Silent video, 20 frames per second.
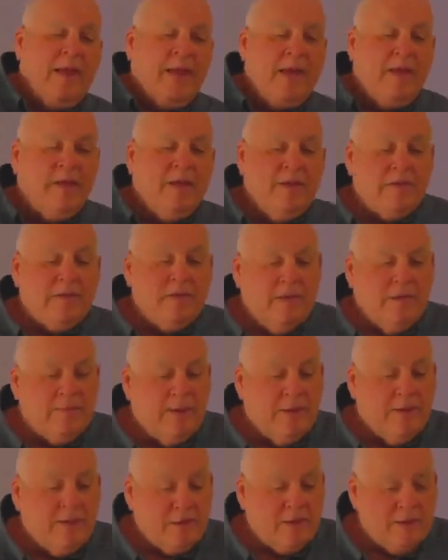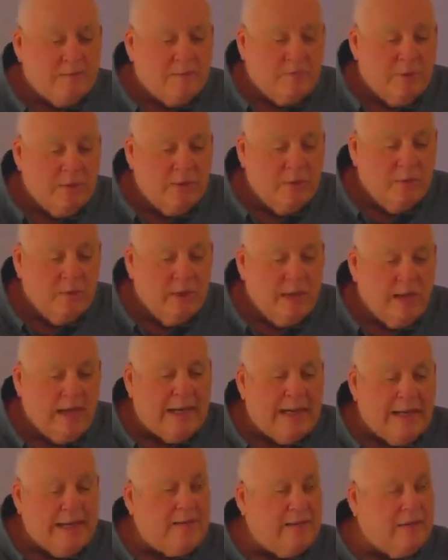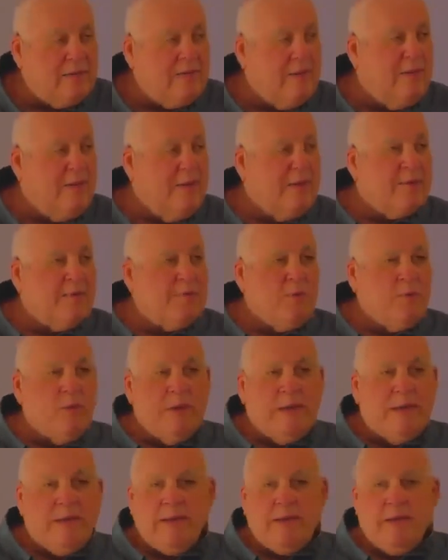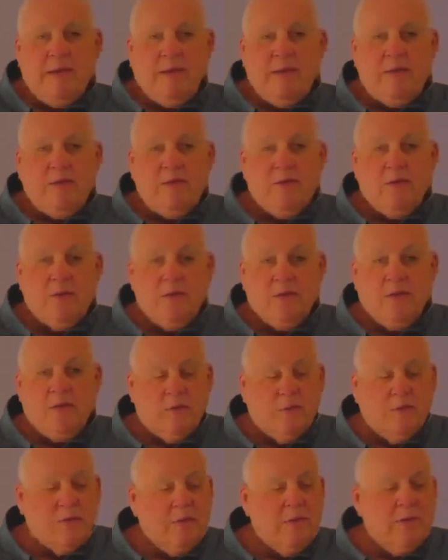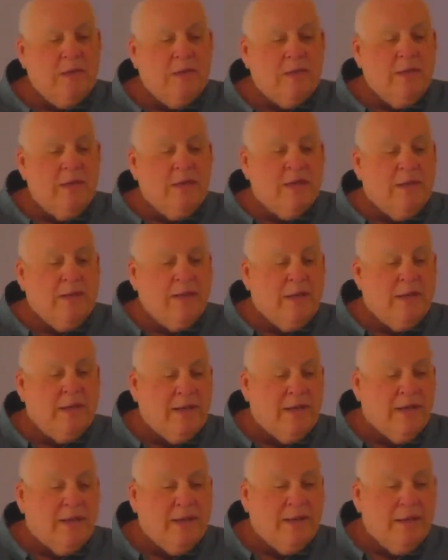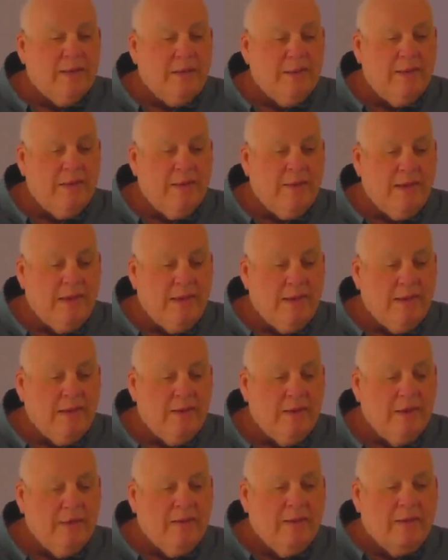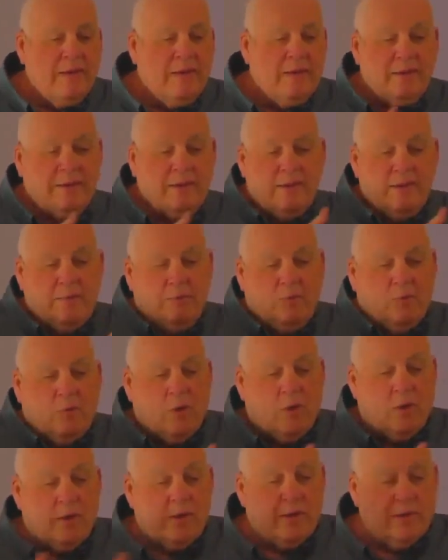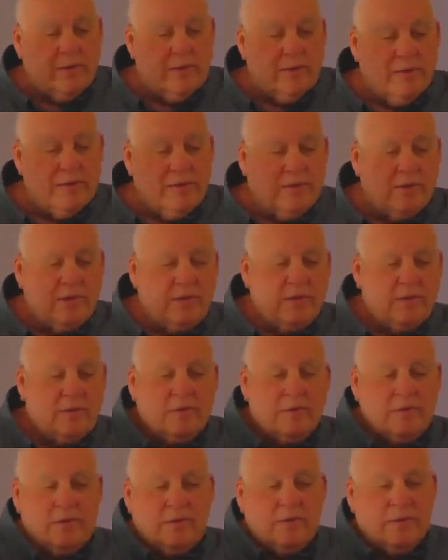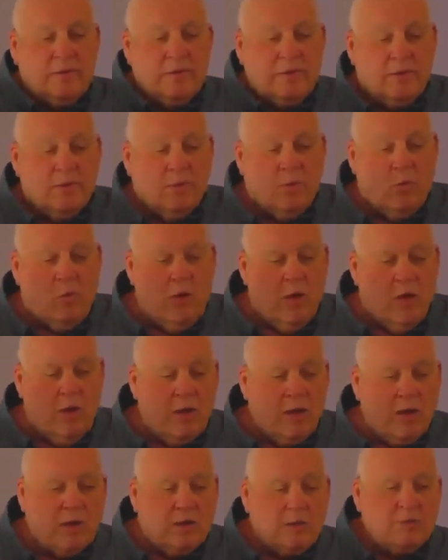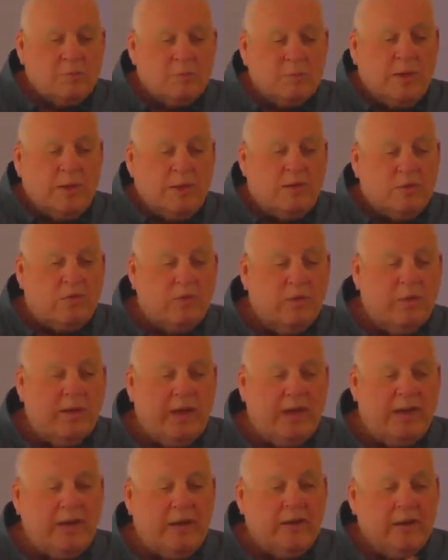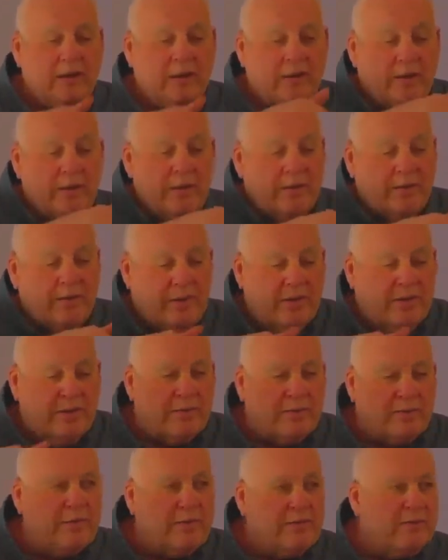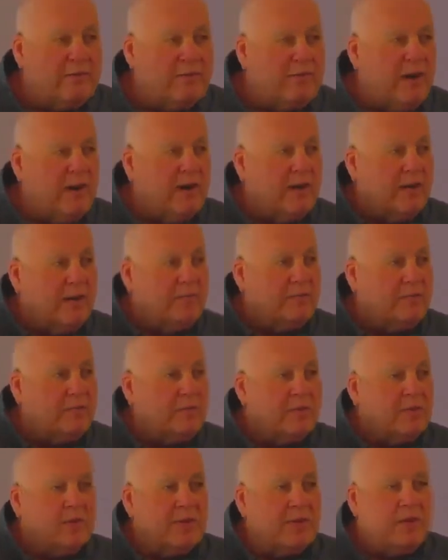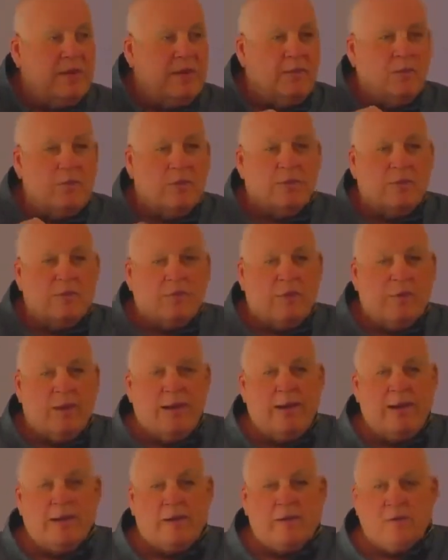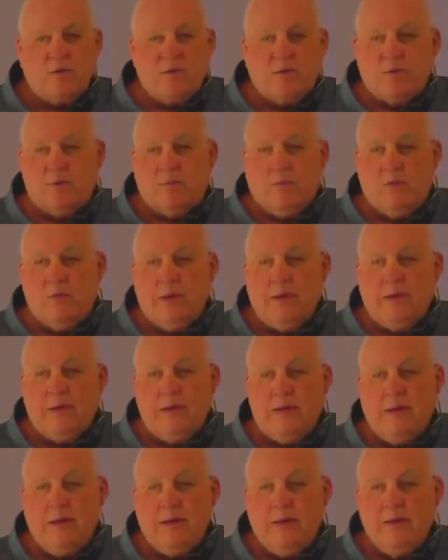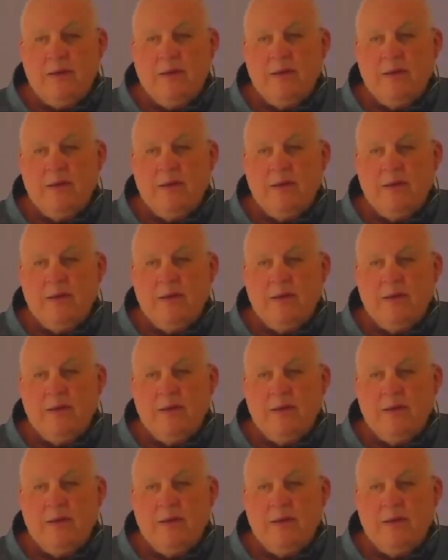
you see a bunch of blue lines, and they're pointing to the borders, the walls between the different farms. And then where the red arrows are pointing,